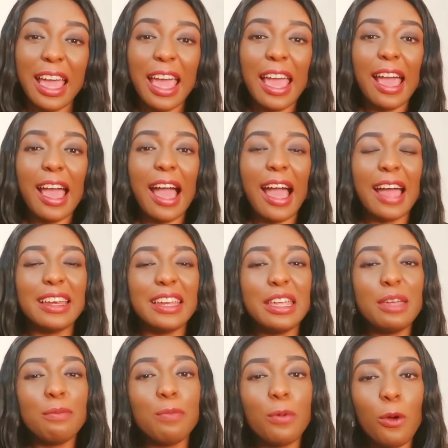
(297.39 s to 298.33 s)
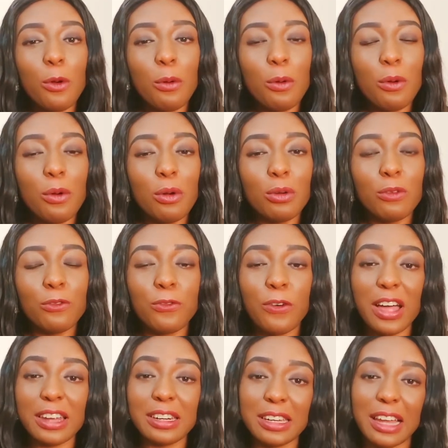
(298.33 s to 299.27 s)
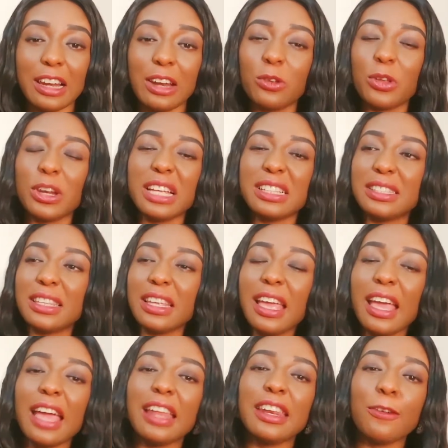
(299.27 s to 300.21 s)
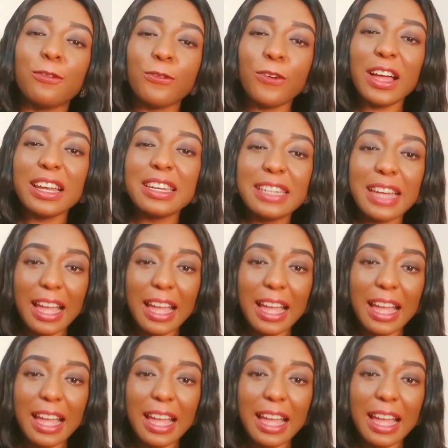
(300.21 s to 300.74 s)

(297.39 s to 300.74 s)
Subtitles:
an Igbo father, okay, let's say the father